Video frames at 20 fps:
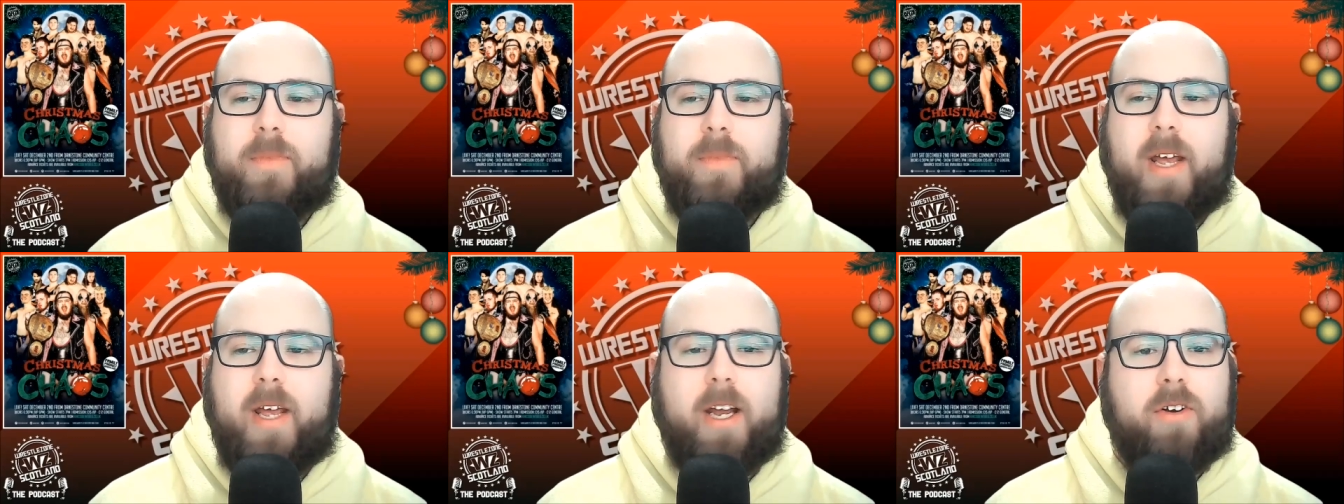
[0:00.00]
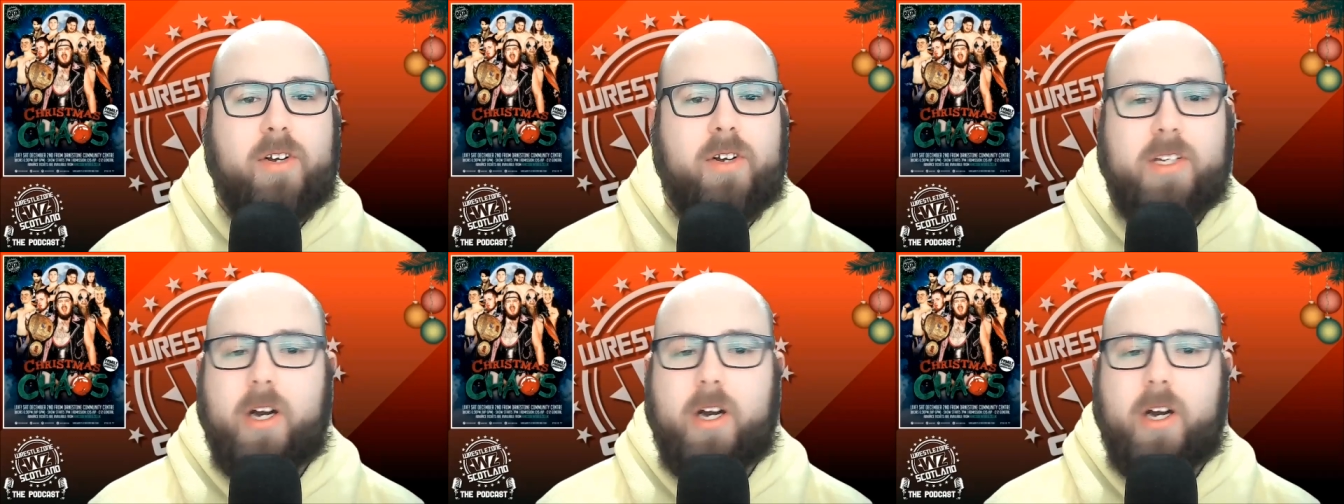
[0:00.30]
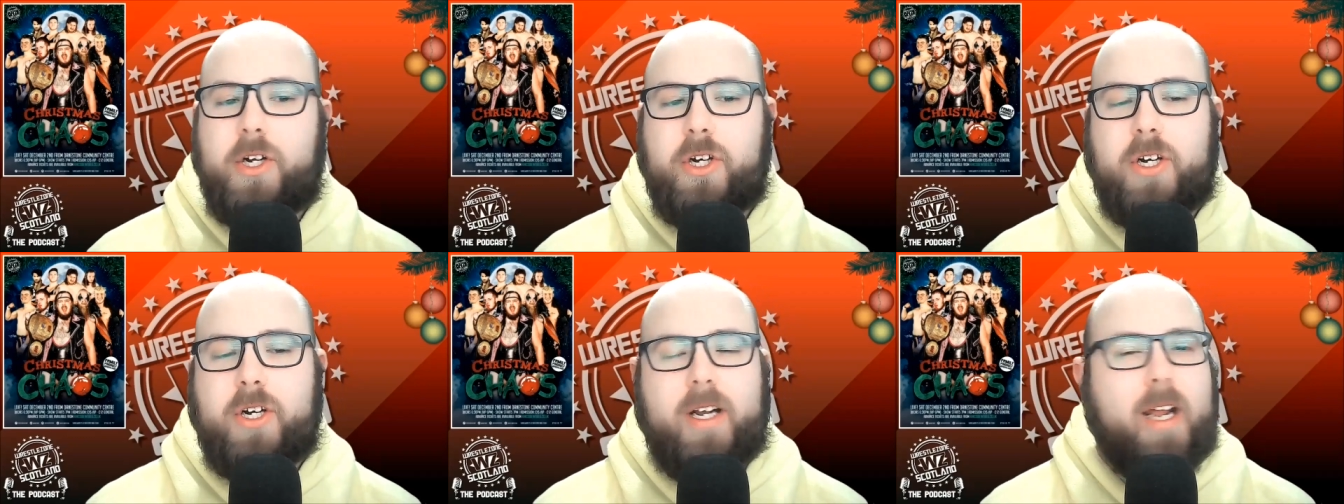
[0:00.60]
Uh, Chris
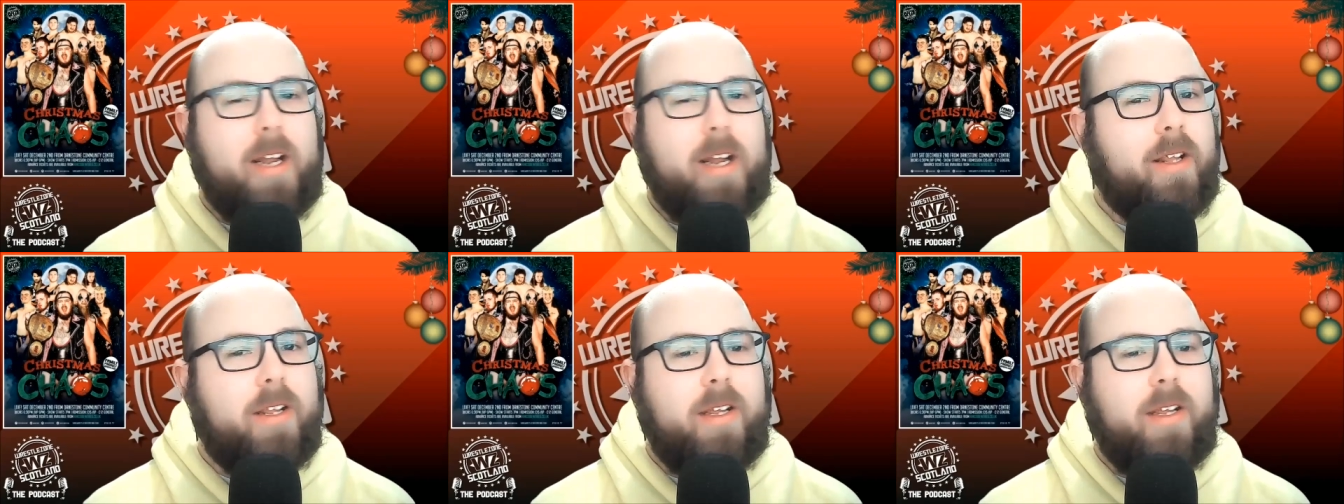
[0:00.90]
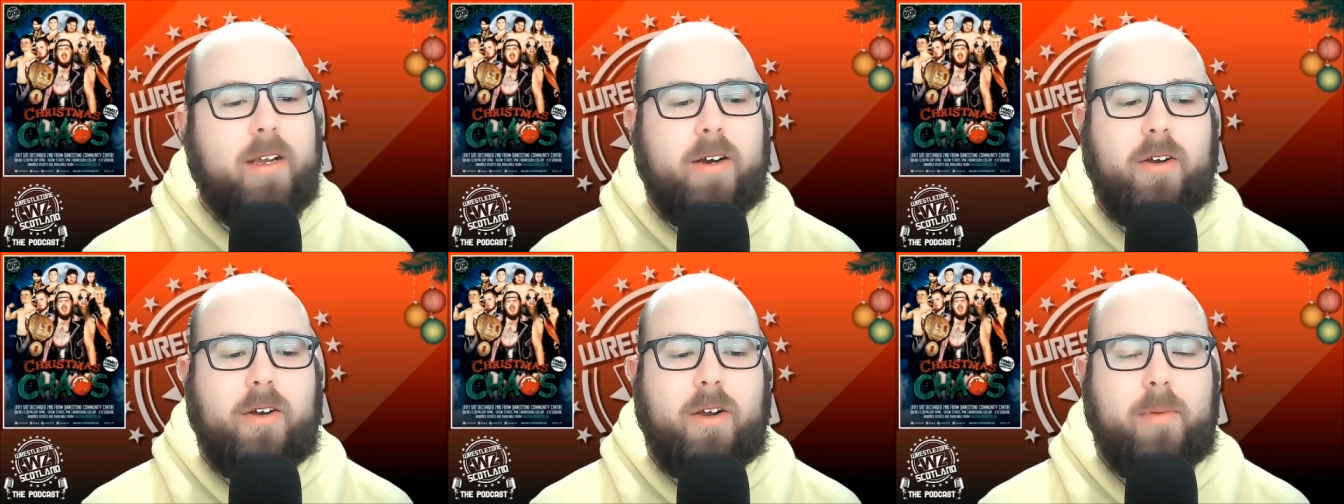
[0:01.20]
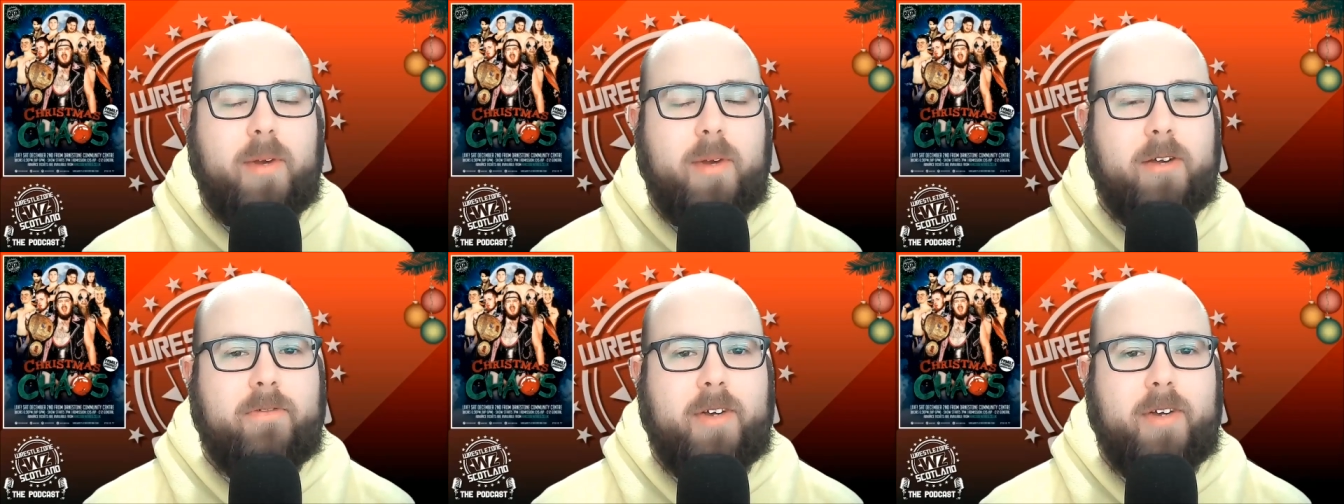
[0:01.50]
Archer in the year on
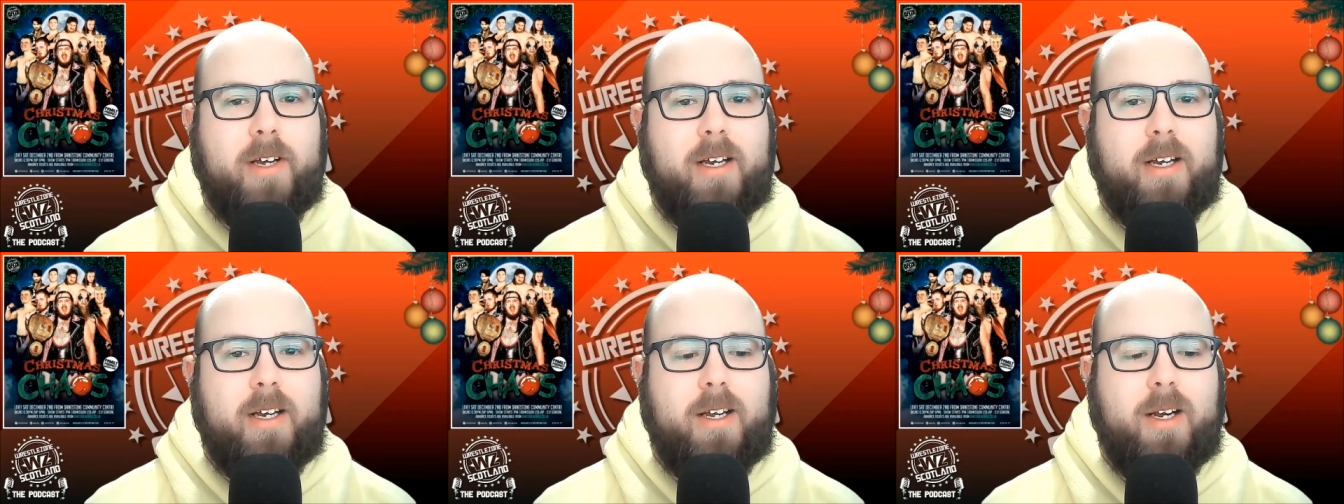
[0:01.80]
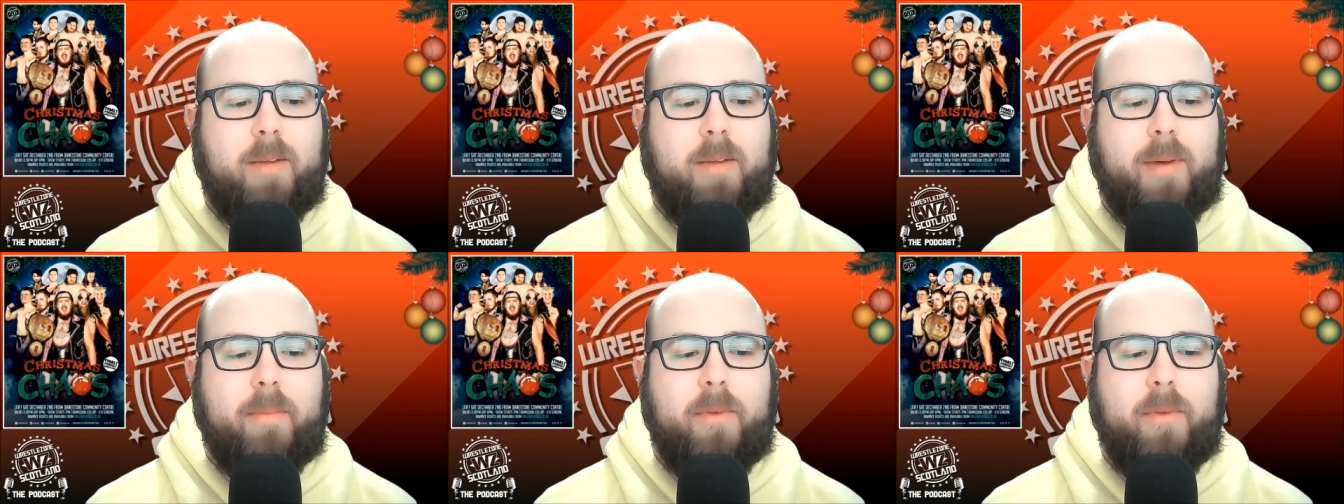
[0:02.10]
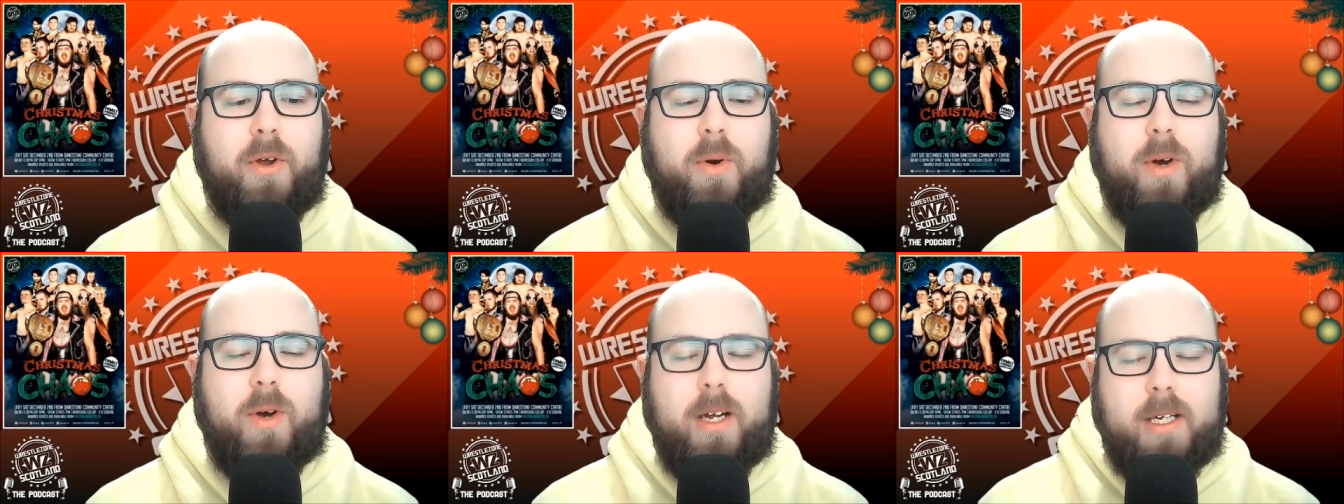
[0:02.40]
a bit of a, an above
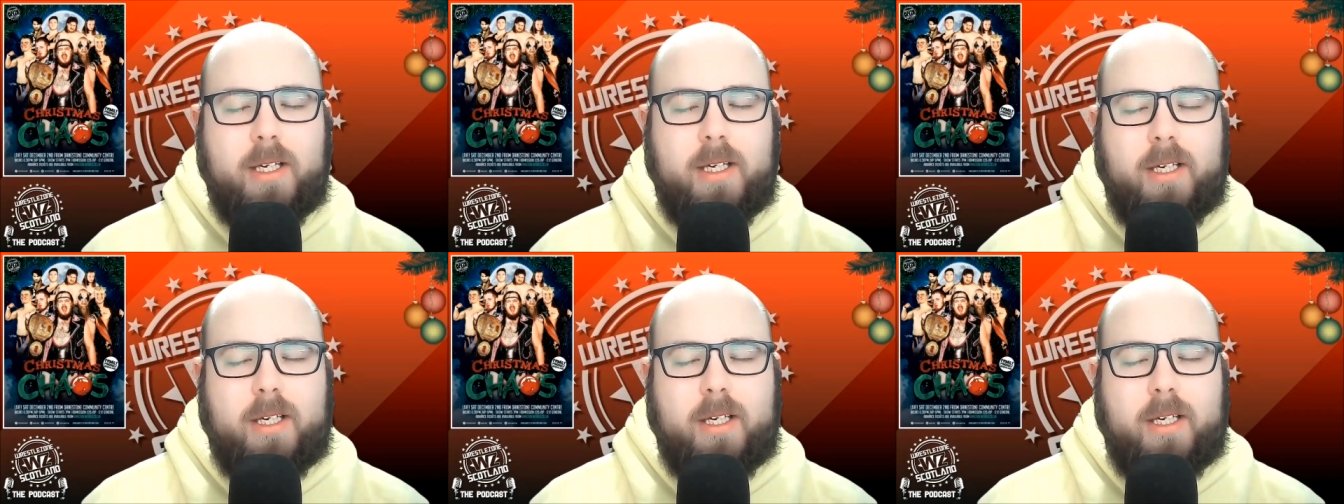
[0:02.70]
note.